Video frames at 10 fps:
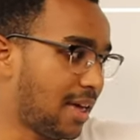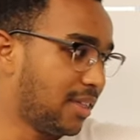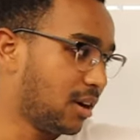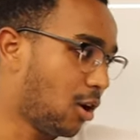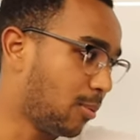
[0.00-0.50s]

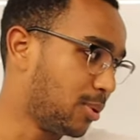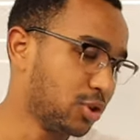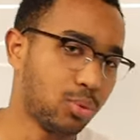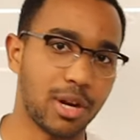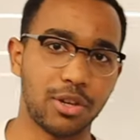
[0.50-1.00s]
and then I'll
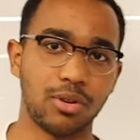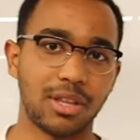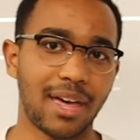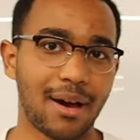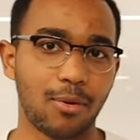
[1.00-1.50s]
push one
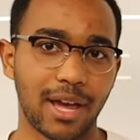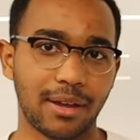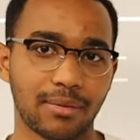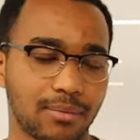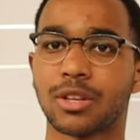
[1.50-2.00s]
unit that way.